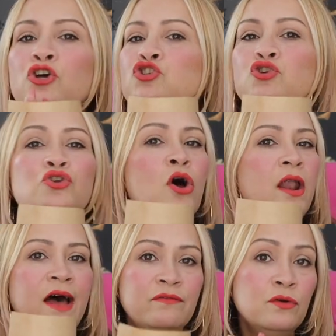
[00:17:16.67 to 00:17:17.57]
You do
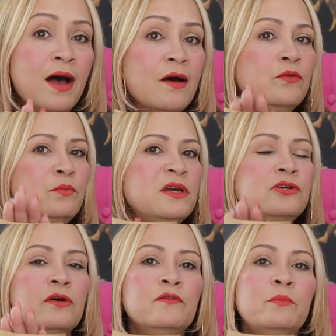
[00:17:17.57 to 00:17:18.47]
not have to have a
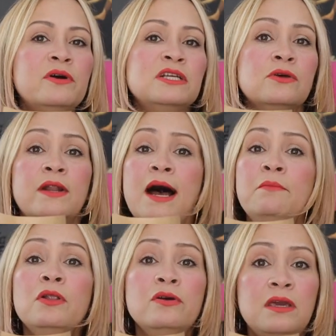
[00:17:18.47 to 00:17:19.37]
picture of the person.
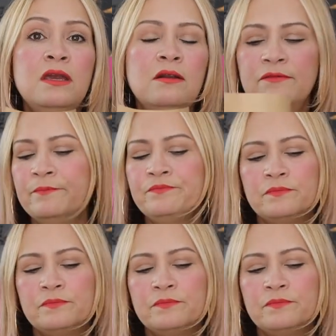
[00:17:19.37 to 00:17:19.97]
I'm lucky enough,